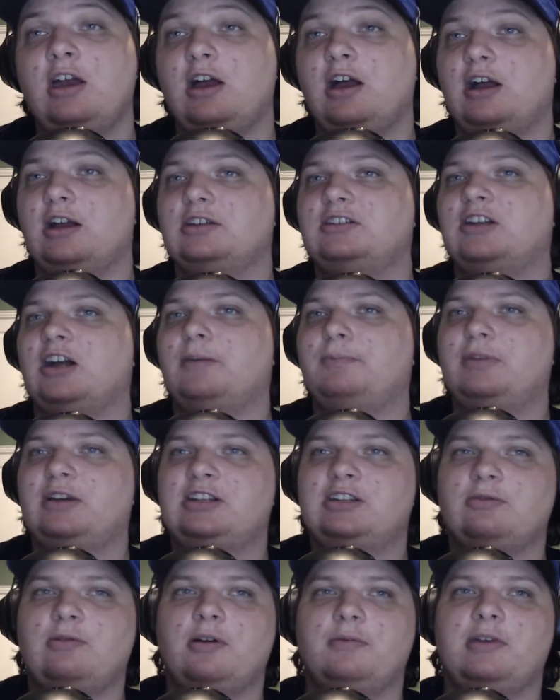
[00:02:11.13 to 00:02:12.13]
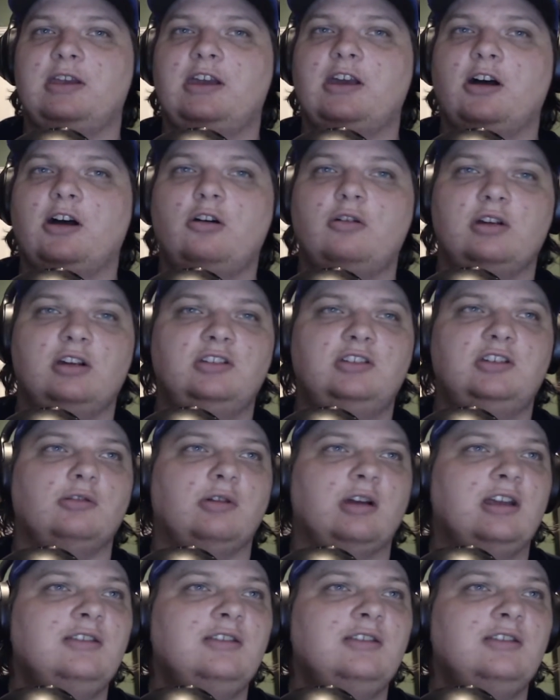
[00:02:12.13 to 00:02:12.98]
uh, topics where we go into